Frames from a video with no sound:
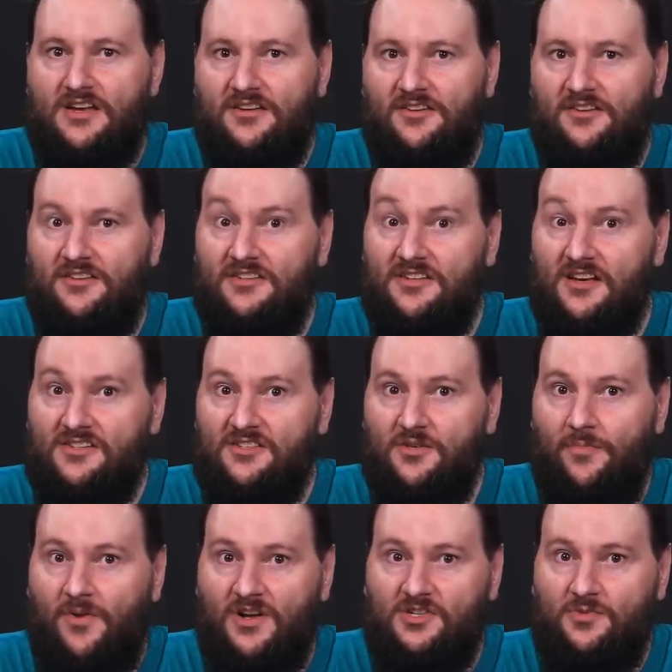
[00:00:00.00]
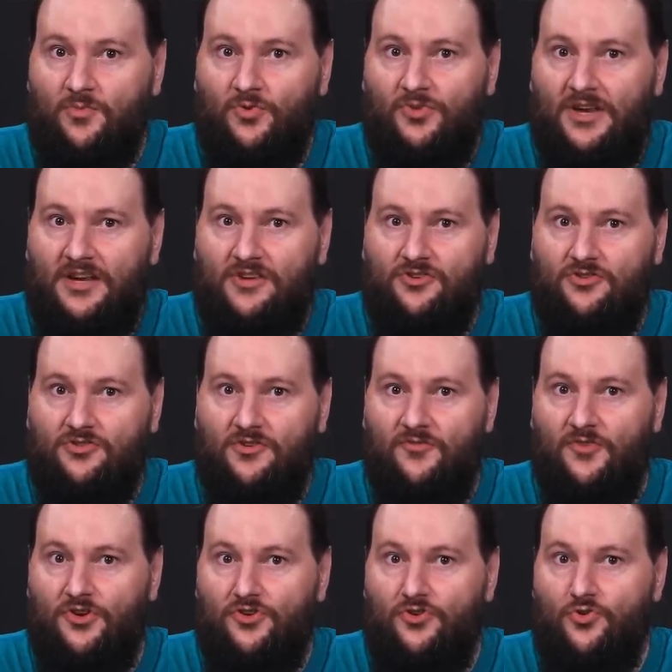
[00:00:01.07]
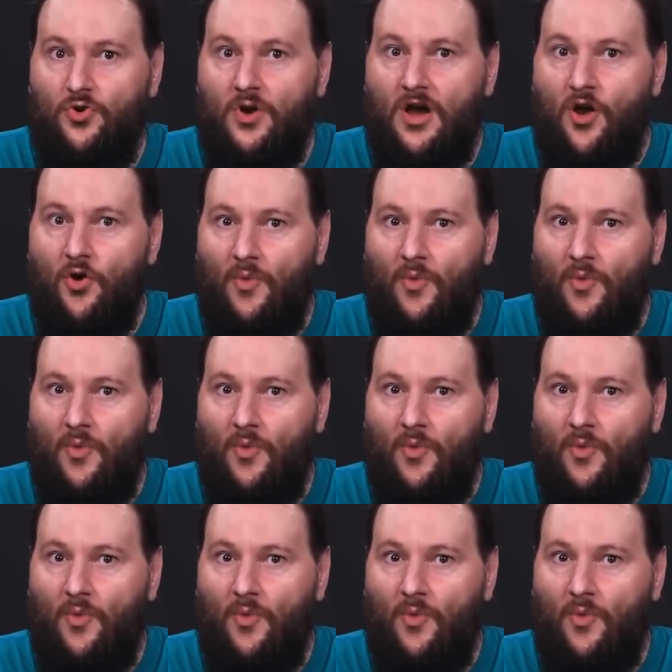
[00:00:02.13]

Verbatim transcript: to discuss the possible dangers of a new,